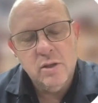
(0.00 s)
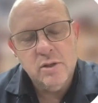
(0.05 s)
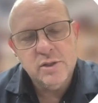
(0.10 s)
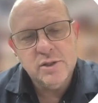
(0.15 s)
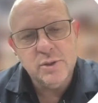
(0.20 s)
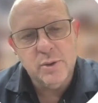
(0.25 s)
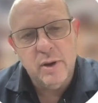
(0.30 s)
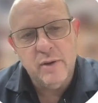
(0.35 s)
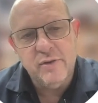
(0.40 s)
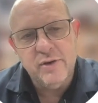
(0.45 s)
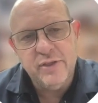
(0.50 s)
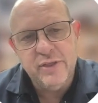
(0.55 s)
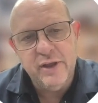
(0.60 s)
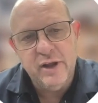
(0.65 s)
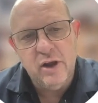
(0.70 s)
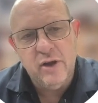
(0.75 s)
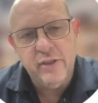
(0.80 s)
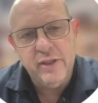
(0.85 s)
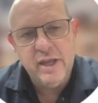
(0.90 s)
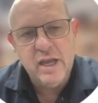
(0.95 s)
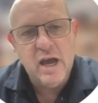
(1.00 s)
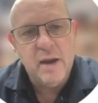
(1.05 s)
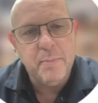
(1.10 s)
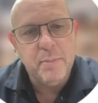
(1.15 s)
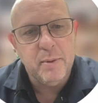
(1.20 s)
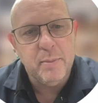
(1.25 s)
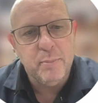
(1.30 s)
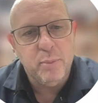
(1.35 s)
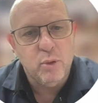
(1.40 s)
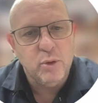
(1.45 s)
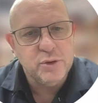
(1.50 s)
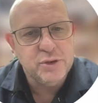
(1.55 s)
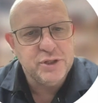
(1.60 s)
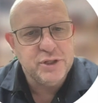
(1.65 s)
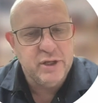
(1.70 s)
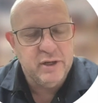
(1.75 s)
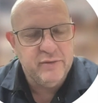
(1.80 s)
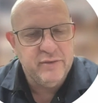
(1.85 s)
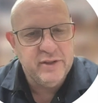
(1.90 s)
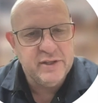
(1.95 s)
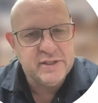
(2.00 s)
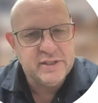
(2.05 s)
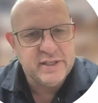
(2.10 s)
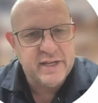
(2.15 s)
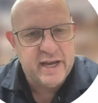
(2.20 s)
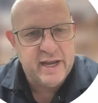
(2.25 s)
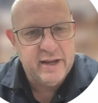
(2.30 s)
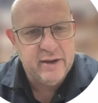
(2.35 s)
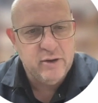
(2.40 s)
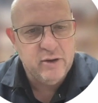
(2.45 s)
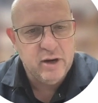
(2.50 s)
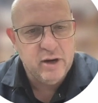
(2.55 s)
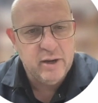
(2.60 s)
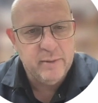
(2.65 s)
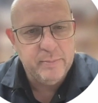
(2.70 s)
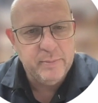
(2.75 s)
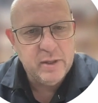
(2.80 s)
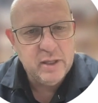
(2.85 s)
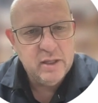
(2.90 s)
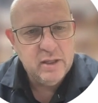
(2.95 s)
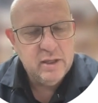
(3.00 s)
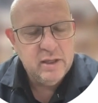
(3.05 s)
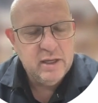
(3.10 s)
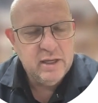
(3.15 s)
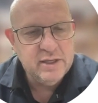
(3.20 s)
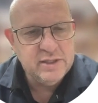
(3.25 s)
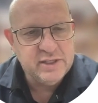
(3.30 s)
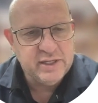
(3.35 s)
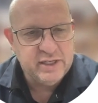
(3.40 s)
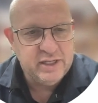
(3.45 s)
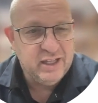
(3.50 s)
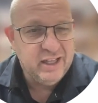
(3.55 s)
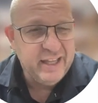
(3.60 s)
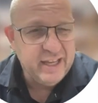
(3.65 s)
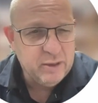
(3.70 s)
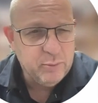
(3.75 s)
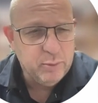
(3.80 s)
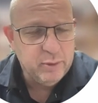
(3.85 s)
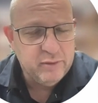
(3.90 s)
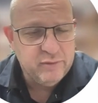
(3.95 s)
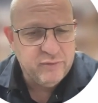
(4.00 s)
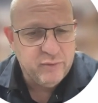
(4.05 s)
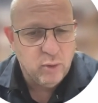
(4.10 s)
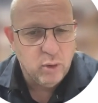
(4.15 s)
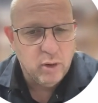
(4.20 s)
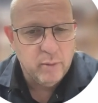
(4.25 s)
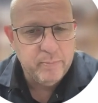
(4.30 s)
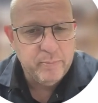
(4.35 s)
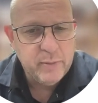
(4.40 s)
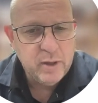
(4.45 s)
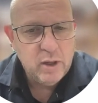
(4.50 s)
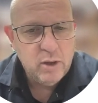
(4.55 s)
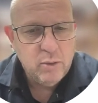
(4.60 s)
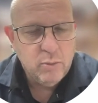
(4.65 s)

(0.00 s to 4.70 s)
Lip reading: So everything on the upper portion of this diagram is in liquid form,